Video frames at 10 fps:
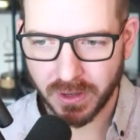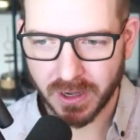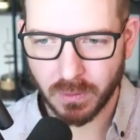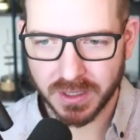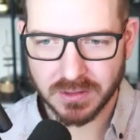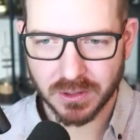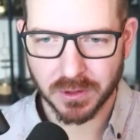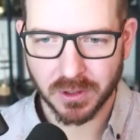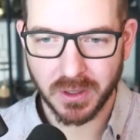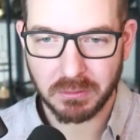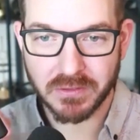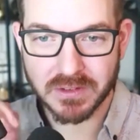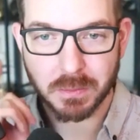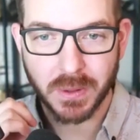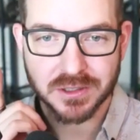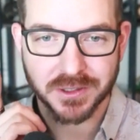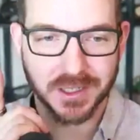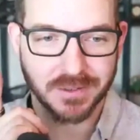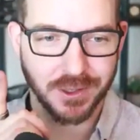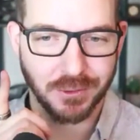I want to do real quick, we have a special
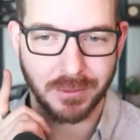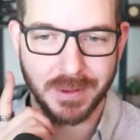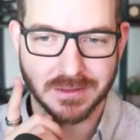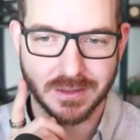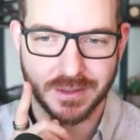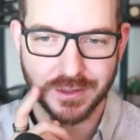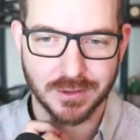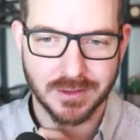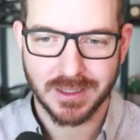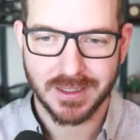interview we're about to do.